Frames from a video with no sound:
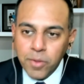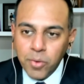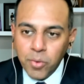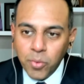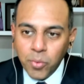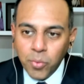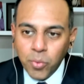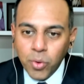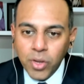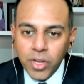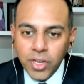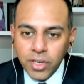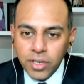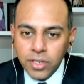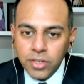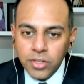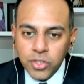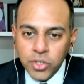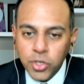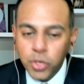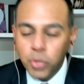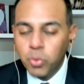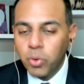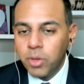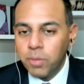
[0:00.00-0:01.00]
What
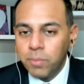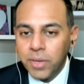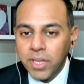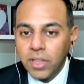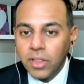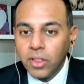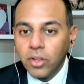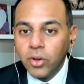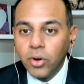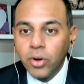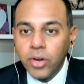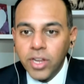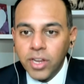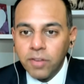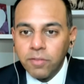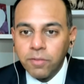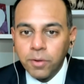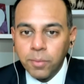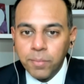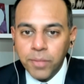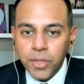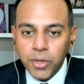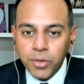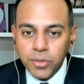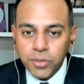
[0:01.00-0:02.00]
should we be learning
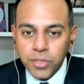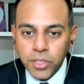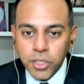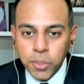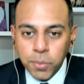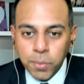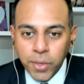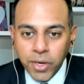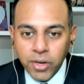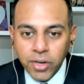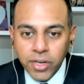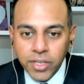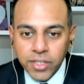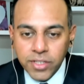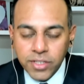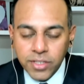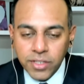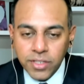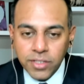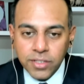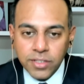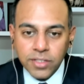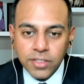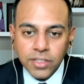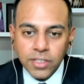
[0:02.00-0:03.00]
from those
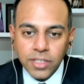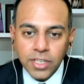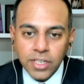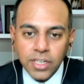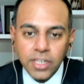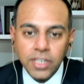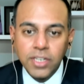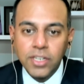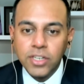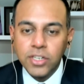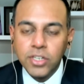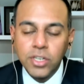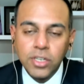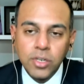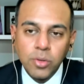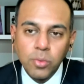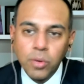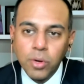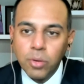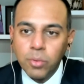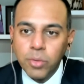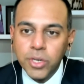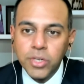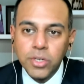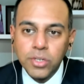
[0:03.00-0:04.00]
experiences, in addition to
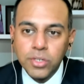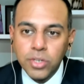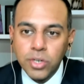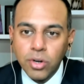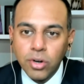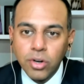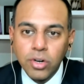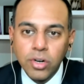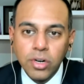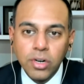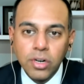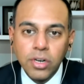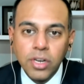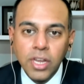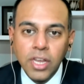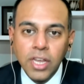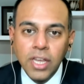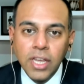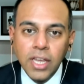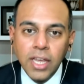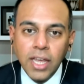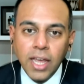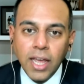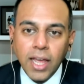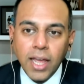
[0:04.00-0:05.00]
what we just heard,
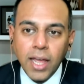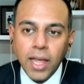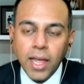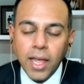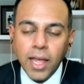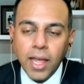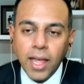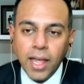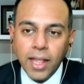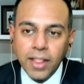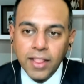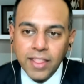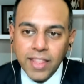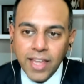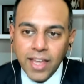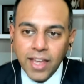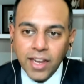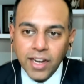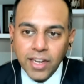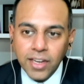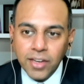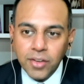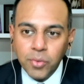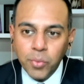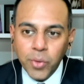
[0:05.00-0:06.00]
that
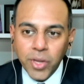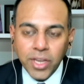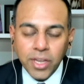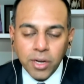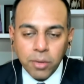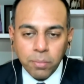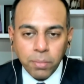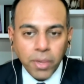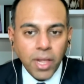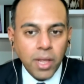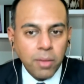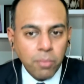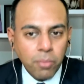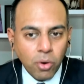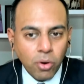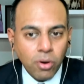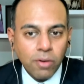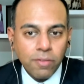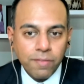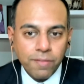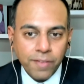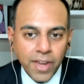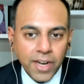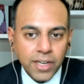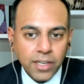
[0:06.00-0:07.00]
we can apply more
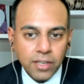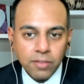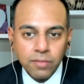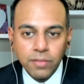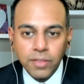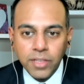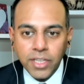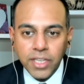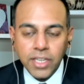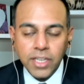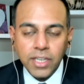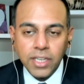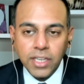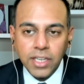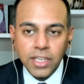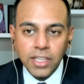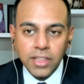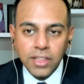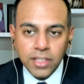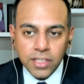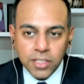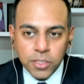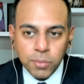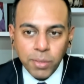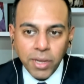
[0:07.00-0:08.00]
effectively
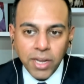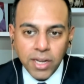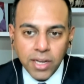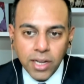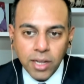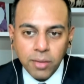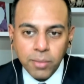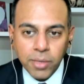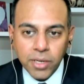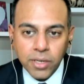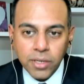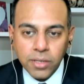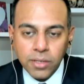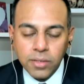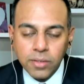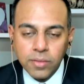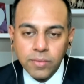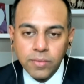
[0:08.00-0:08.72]
in this pandemic?